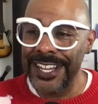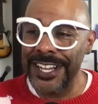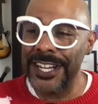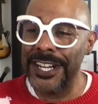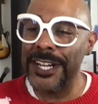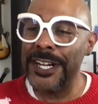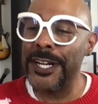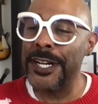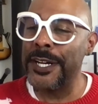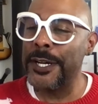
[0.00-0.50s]

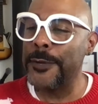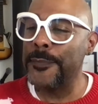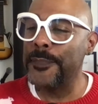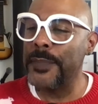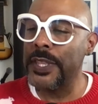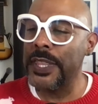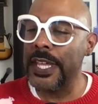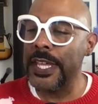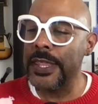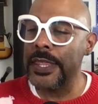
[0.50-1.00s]

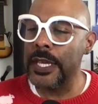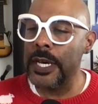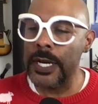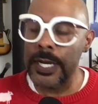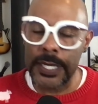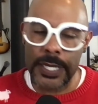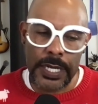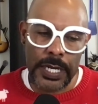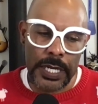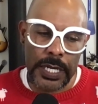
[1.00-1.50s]
But they
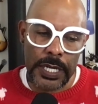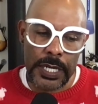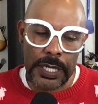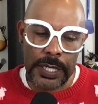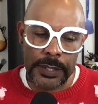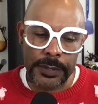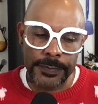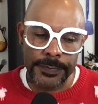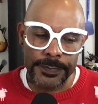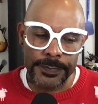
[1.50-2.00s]
thought that